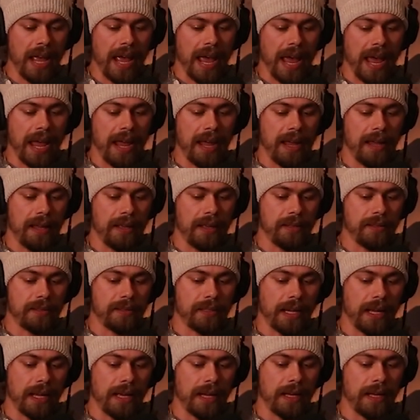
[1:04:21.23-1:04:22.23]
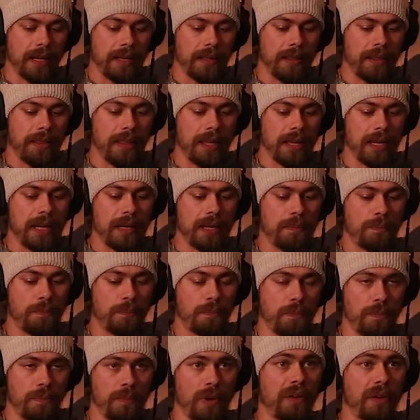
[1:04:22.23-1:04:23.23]
and they
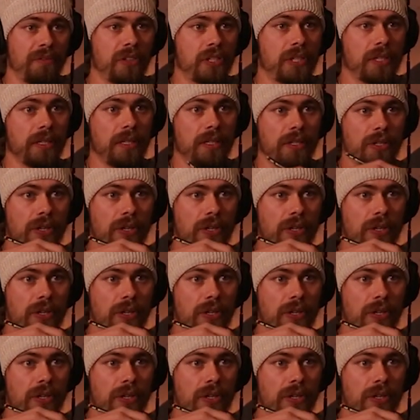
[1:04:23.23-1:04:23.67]
obviously,